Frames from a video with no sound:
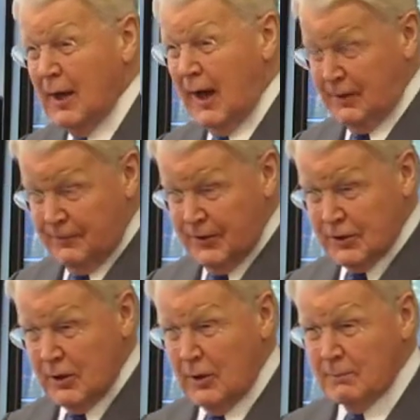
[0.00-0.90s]
and
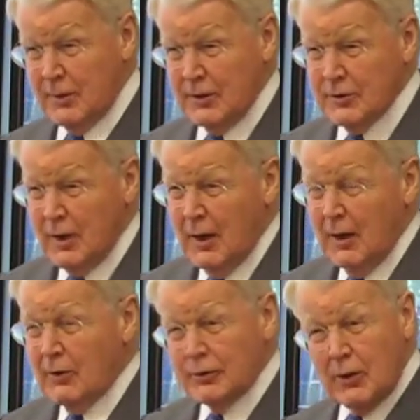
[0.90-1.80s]
fishing companies,
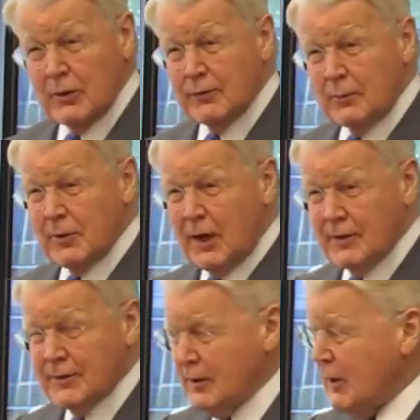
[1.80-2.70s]
not only from the
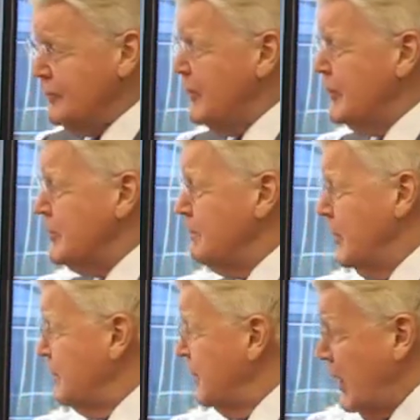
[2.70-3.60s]
Arctic countries,
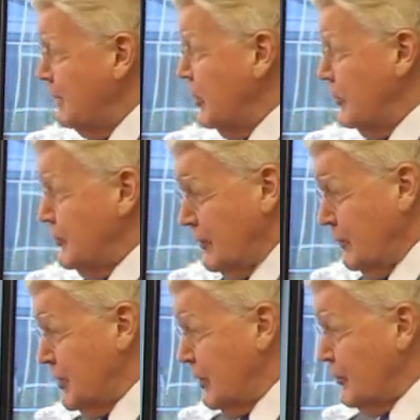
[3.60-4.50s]
but perhaps also
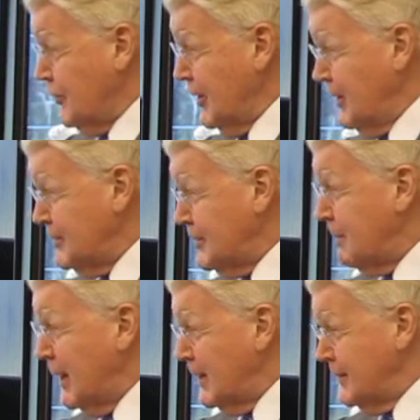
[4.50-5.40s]
from South Korea,
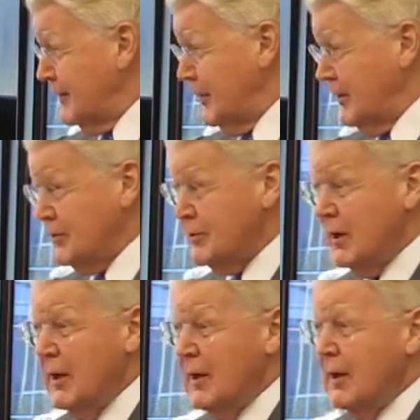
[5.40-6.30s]
Japan, and others
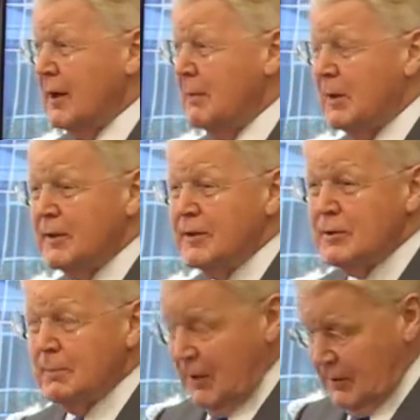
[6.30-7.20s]

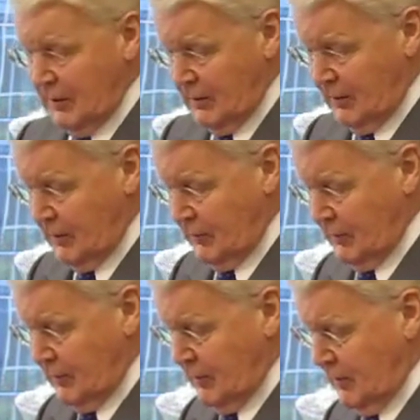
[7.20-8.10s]
participating
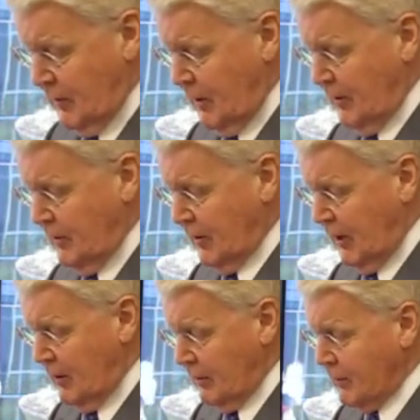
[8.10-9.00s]
in the
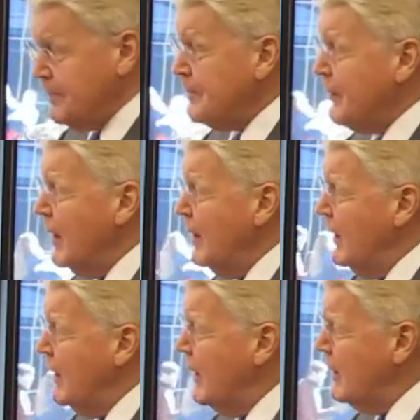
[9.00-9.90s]
dialogue.
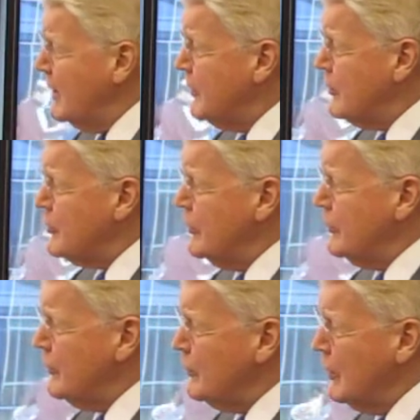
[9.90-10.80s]
In
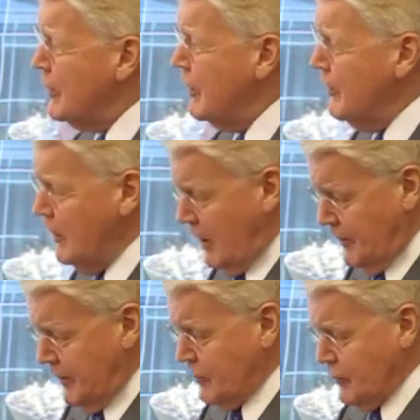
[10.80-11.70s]
addition, within the
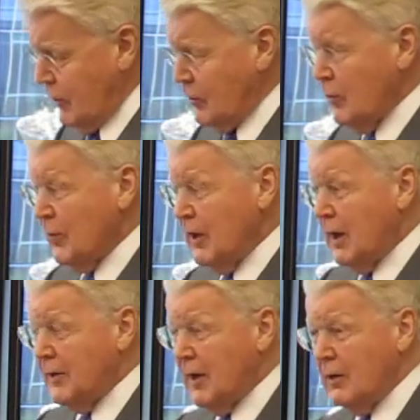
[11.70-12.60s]
Arctic Circle, we
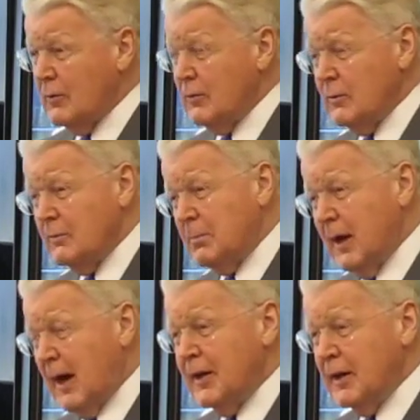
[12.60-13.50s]
are now
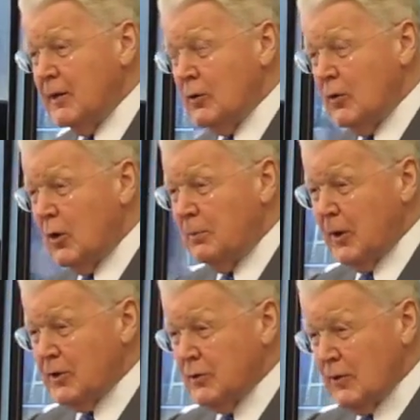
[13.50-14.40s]
planning, in
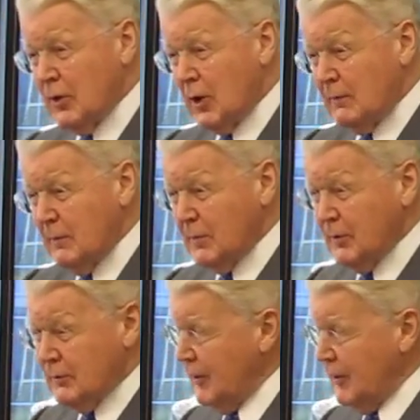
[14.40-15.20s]
cooperation with the government of